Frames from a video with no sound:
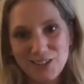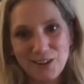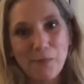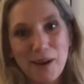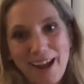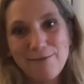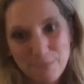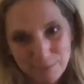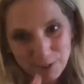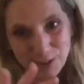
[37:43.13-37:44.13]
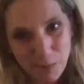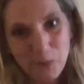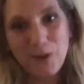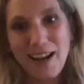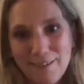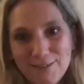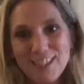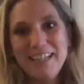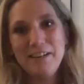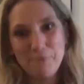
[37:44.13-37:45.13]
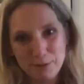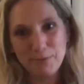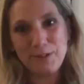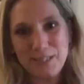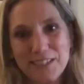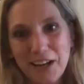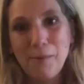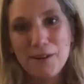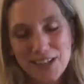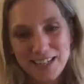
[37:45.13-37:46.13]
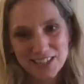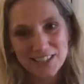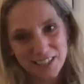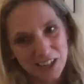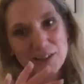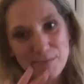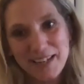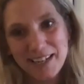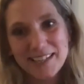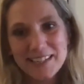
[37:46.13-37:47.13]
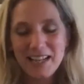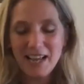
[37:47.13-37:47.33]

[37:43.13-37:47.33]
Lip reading: You know, we have somewhat left responding to climate change to the last minute,